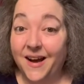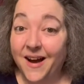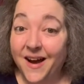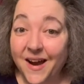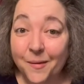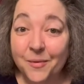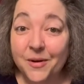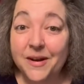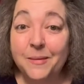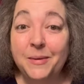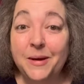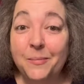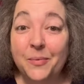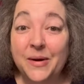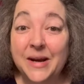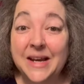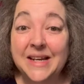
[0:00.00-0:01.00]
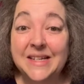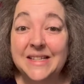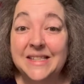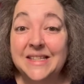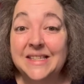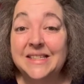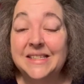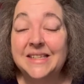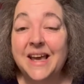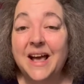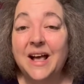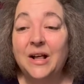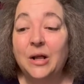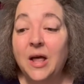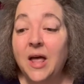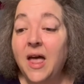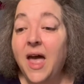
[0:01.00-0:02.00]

I am going to be bringing to this sale